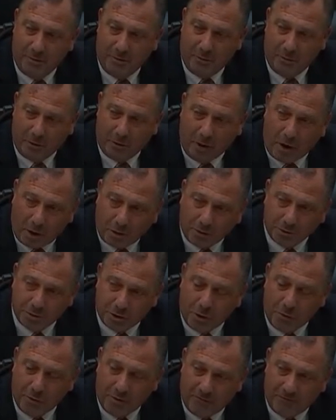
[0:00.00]
were
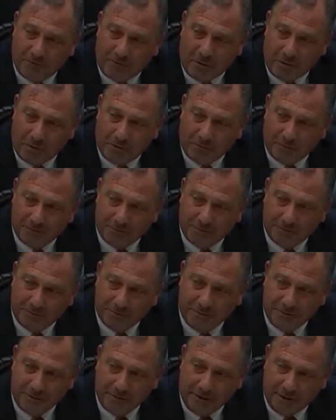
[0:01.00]
also involved
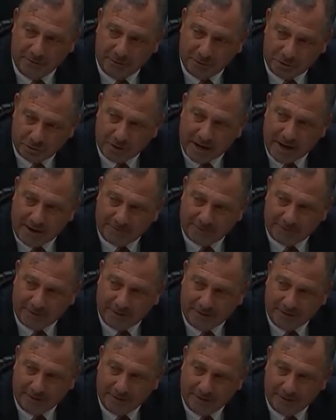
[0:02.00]
in the
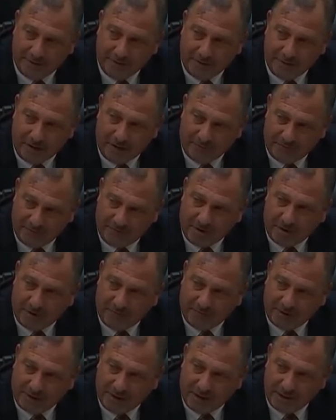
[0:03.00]
drafting of the
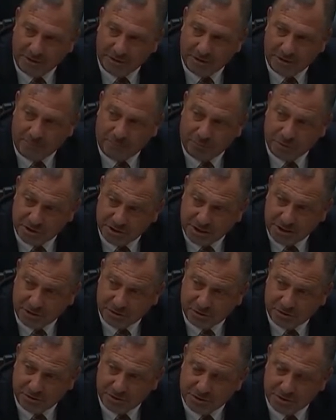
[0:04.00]
verification
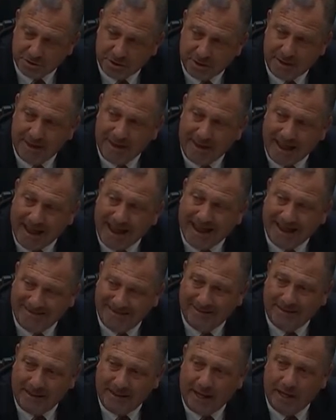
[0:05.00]
procedures
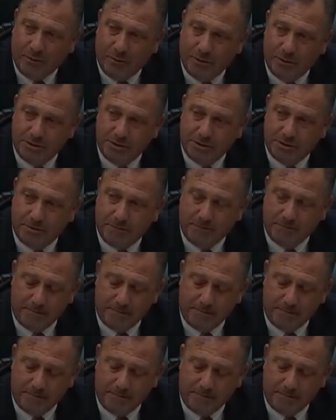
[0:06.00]
and the language.